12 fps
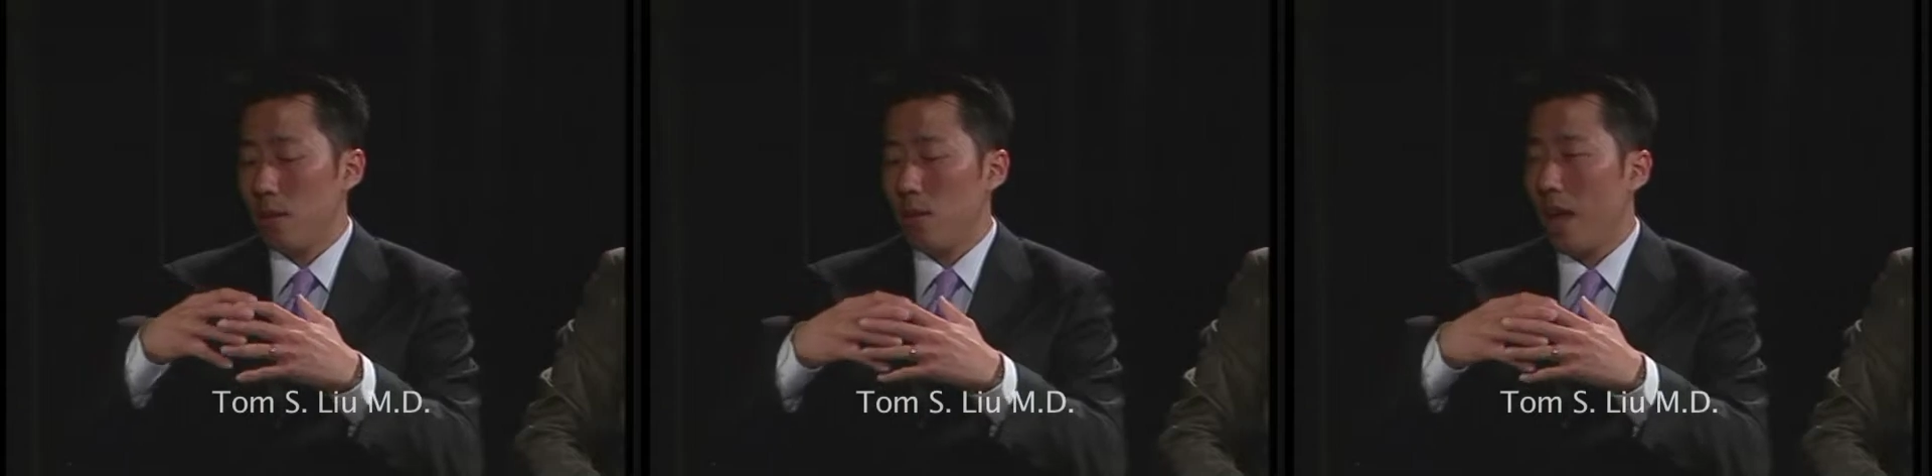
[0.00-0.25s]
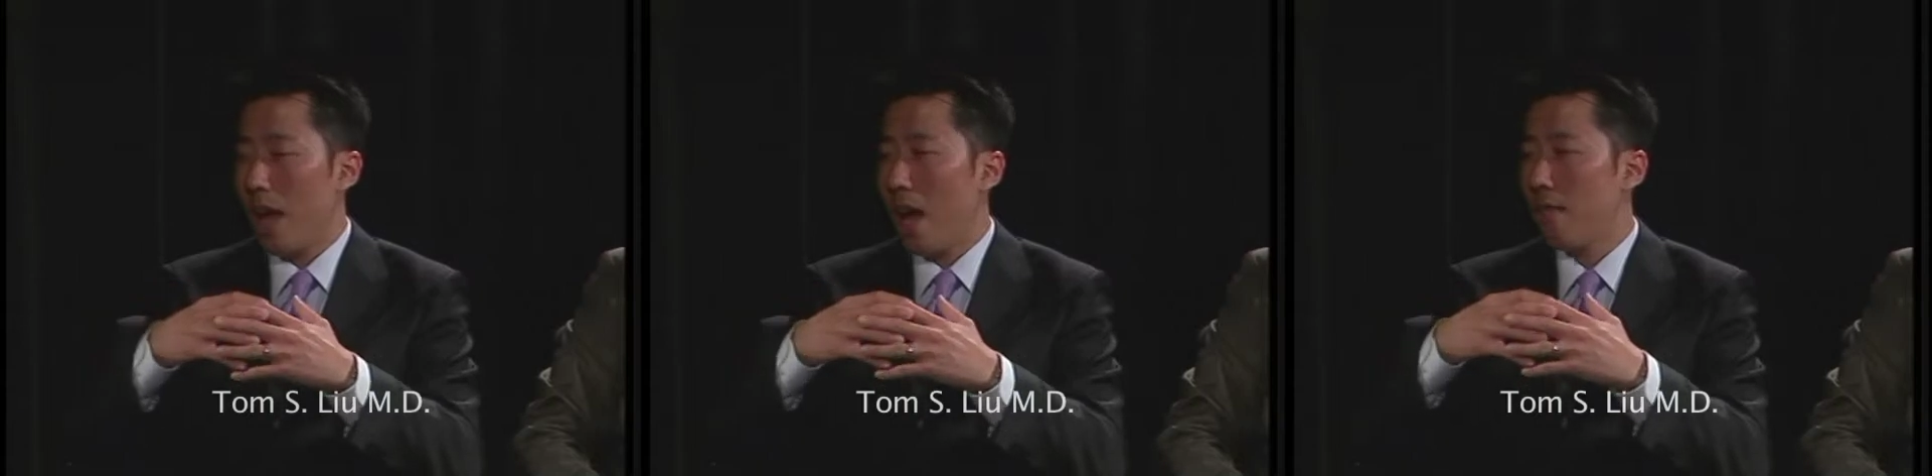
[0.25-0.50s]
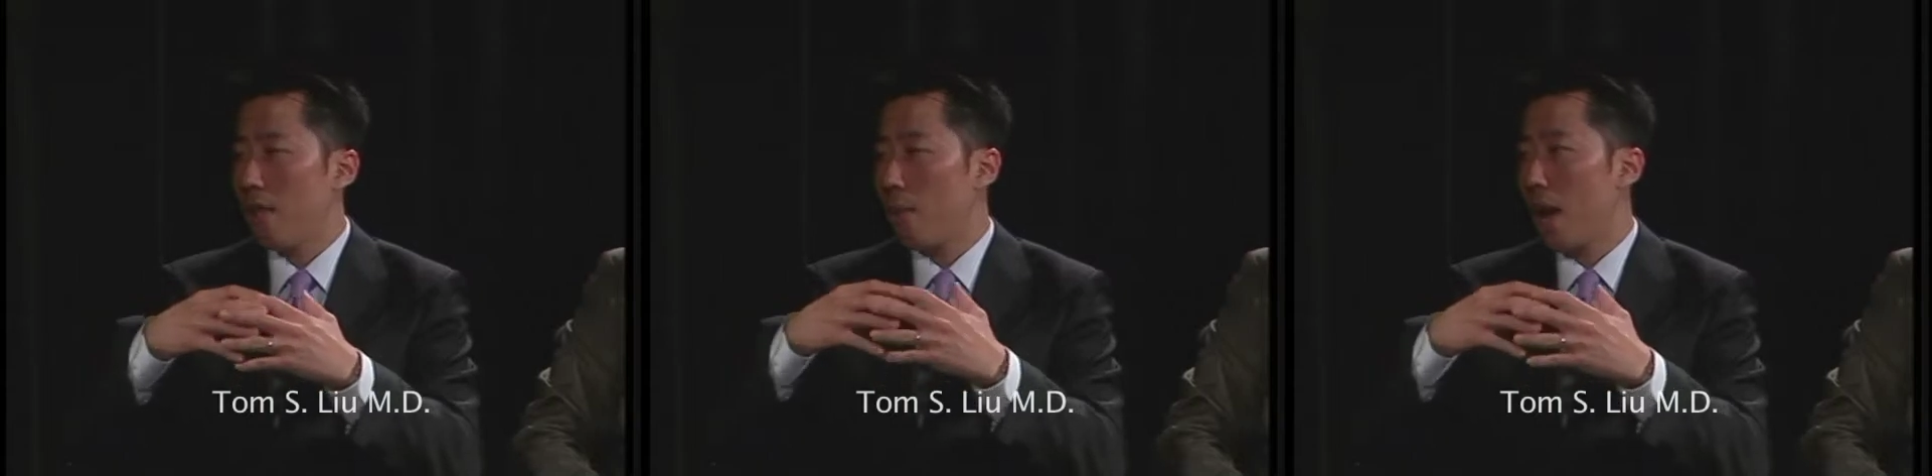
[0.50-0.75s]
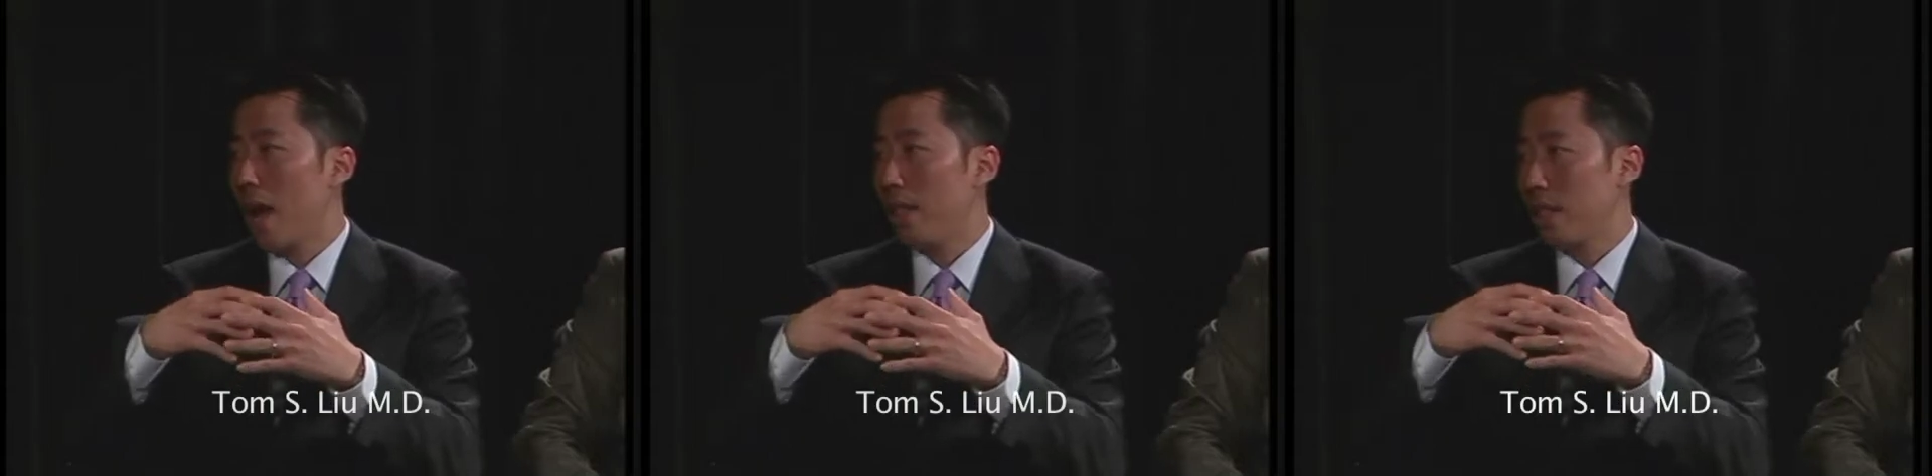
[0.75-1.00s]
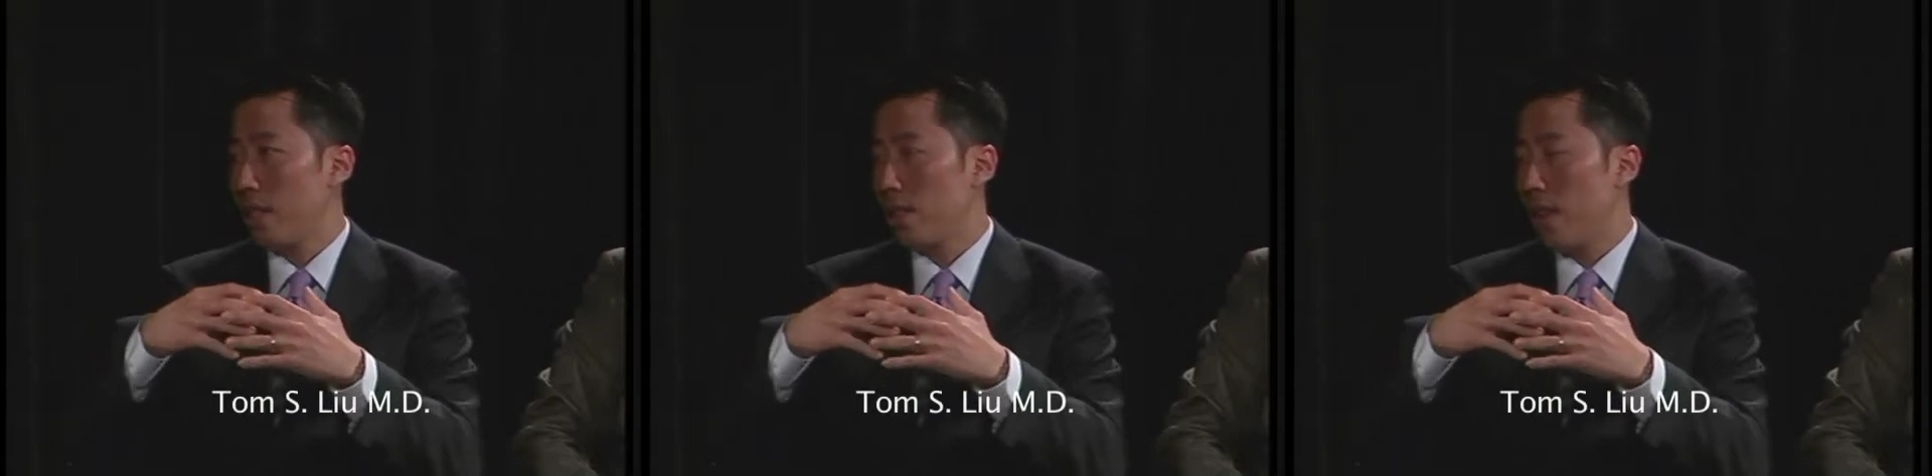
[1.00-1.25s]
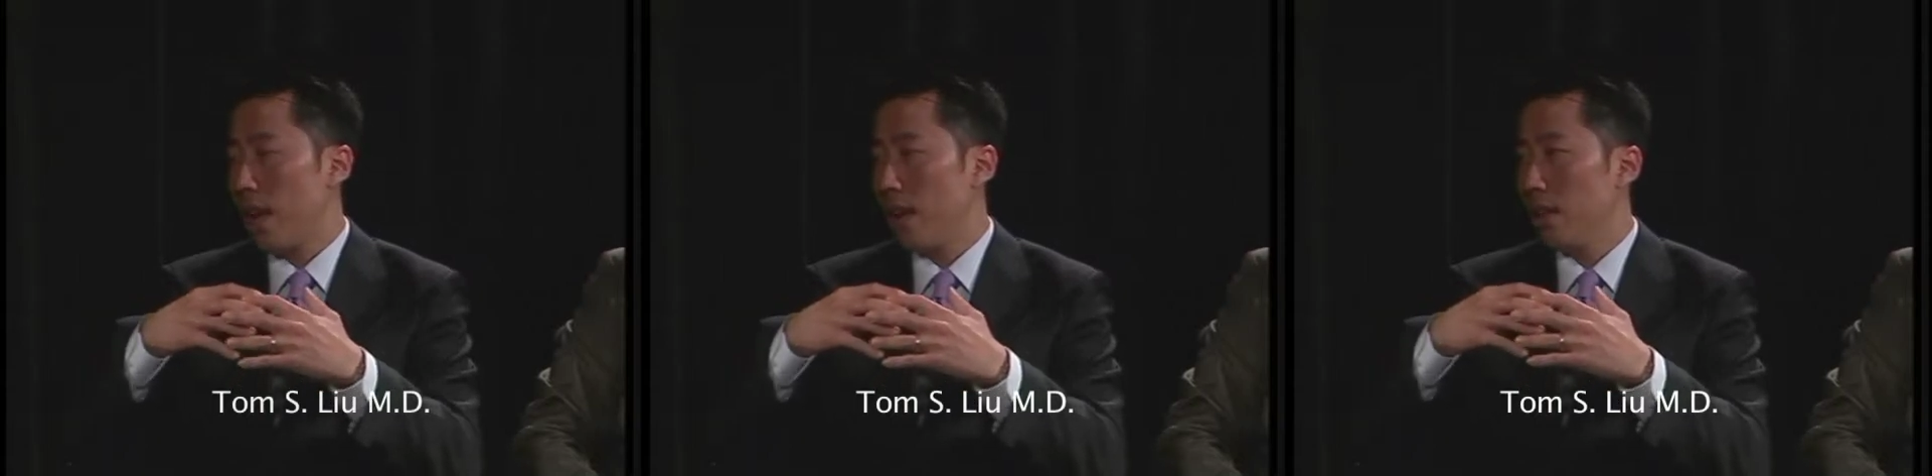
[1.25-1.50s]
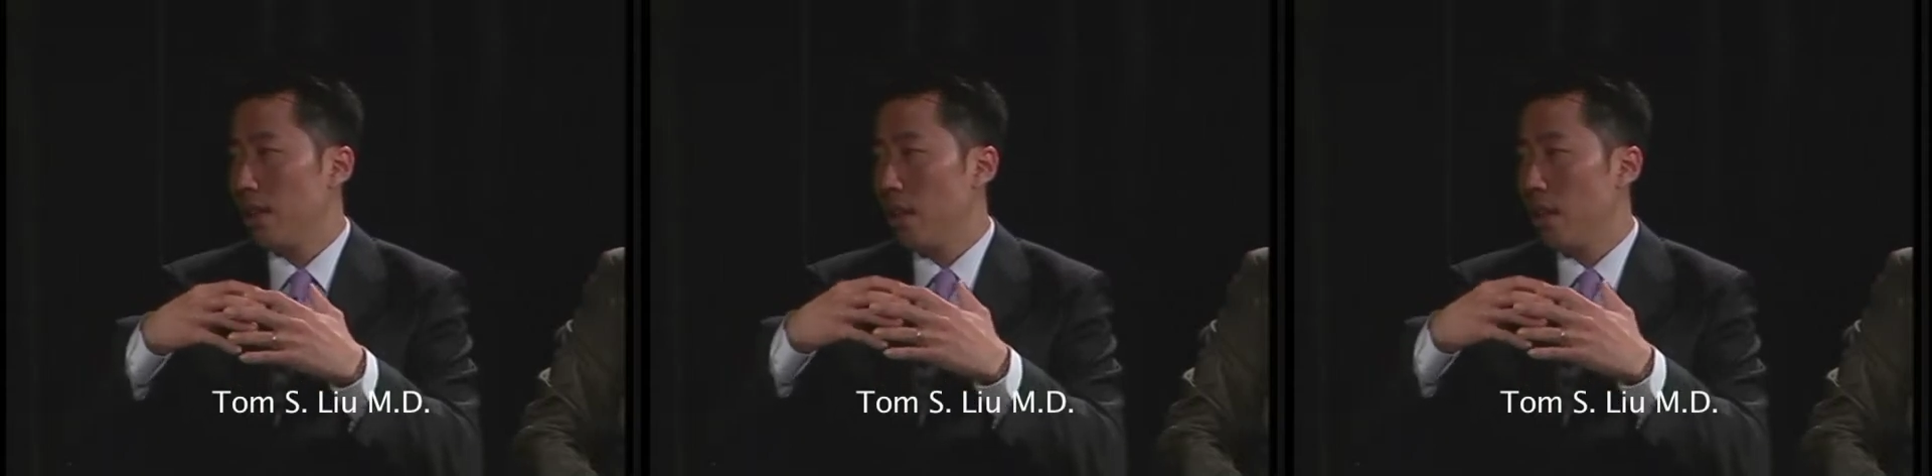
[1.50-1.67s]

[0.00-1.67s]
you have a practice that